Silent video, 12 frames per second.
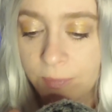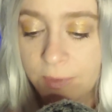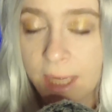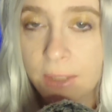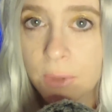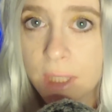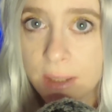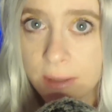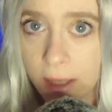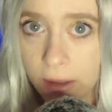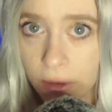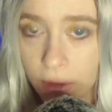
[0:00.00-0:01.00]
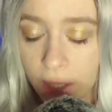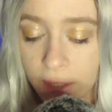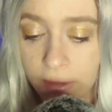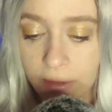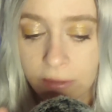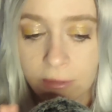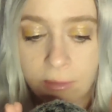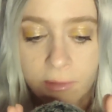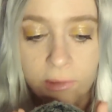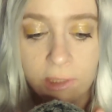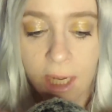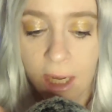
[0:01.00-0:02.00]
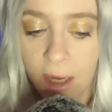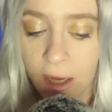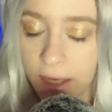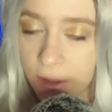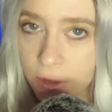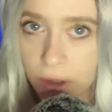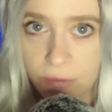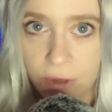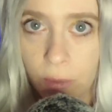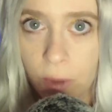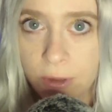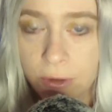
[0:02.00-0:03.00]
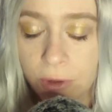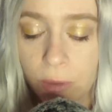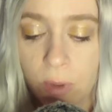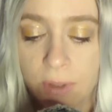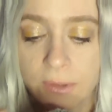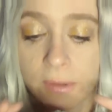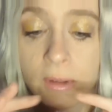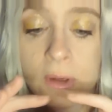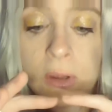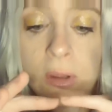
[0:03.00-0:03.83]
That's what he said, okay? I don't know if there was or there wasn't.